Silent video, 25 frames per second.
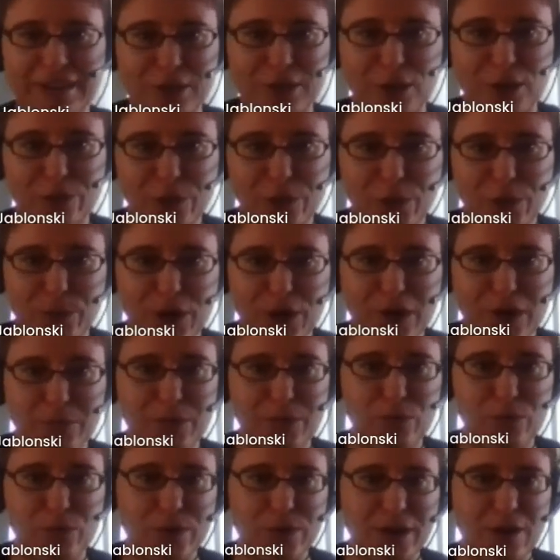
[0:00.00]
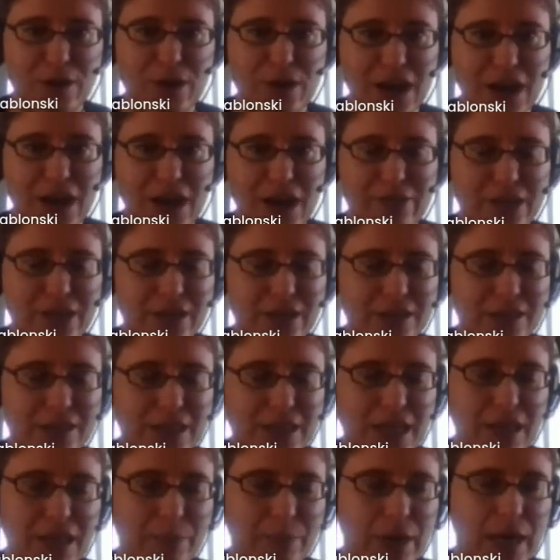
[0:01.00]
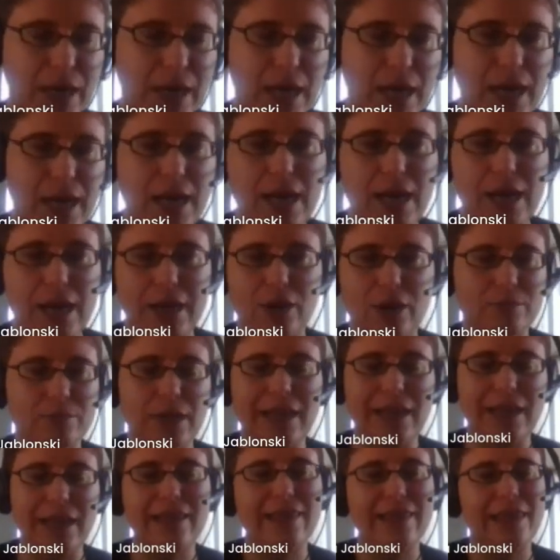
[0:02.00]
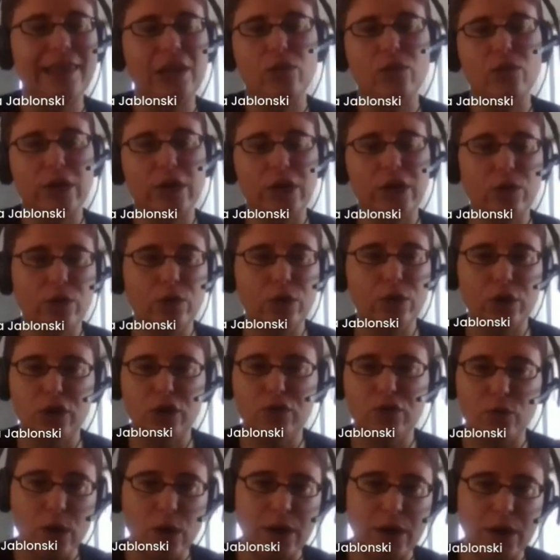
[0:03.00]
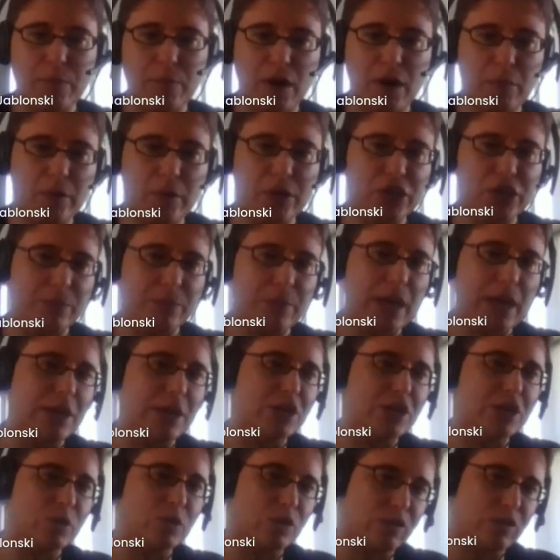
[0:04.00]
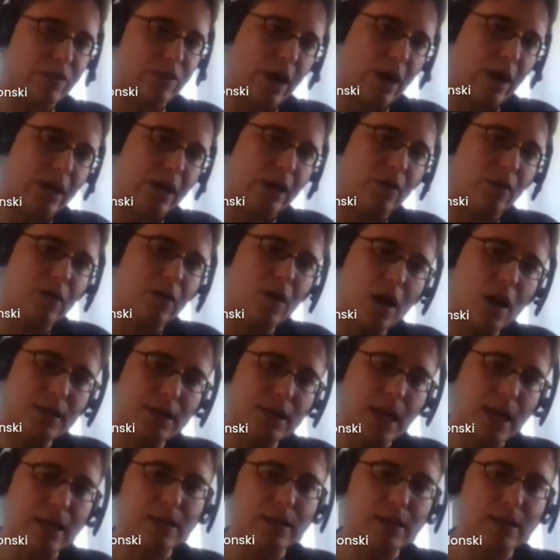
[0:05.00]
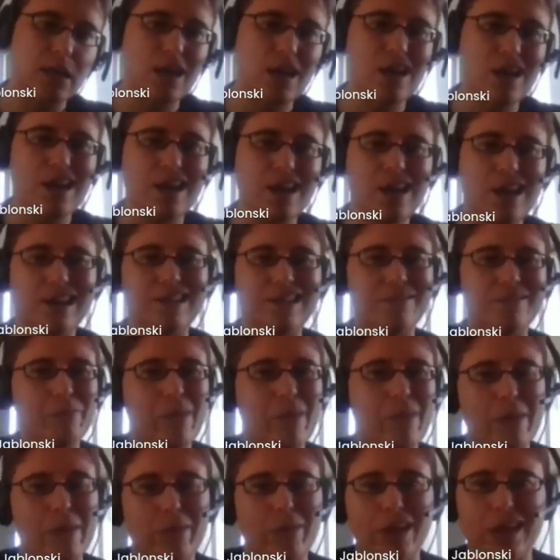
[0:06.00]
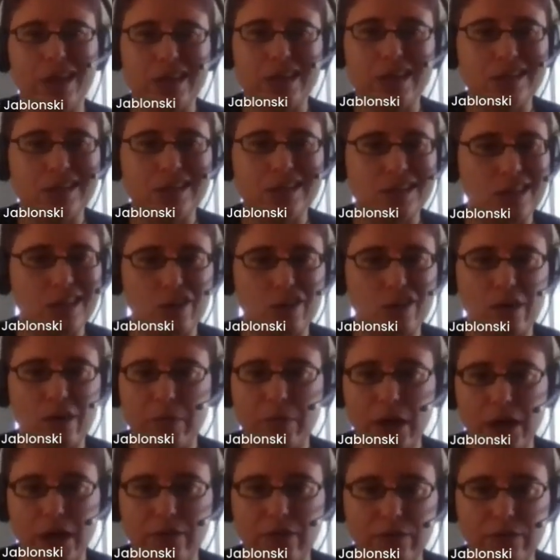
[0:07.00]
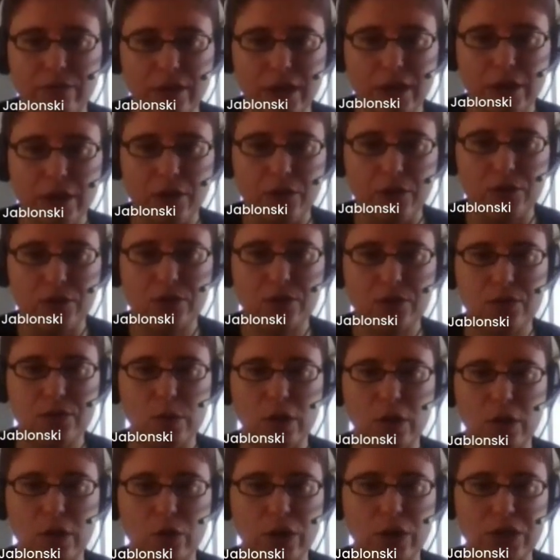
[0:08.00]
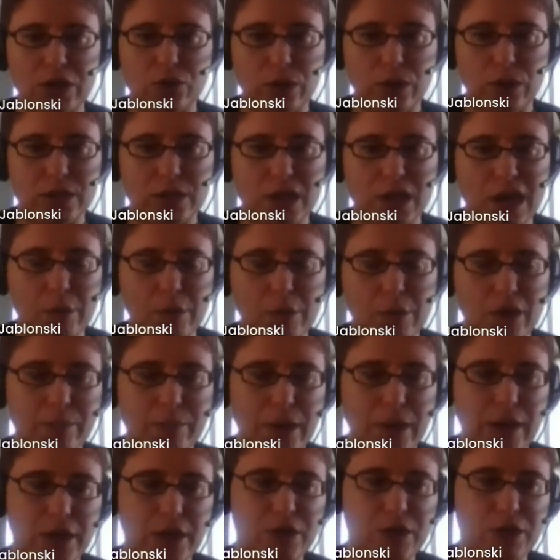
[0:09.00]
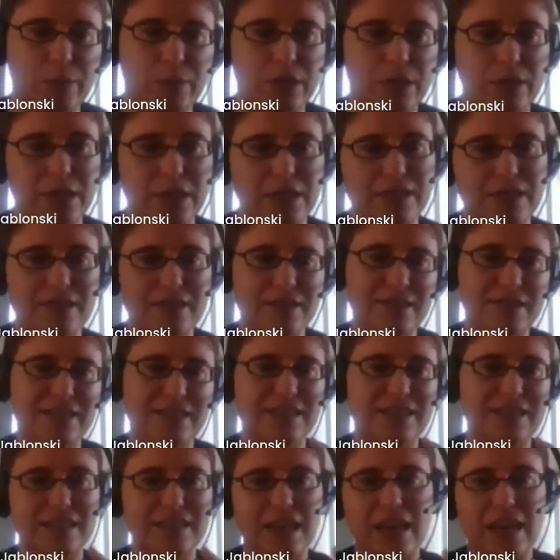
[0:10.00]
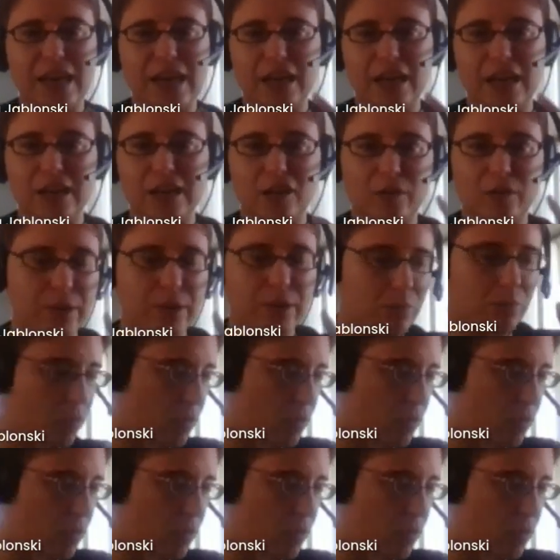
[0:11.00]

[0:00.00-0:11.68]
and solve their problem without having to dig. But, in theory, you could avoid publishing pages with very little content and maybe consider embedding videos to increase read time on a page. But this is getting a little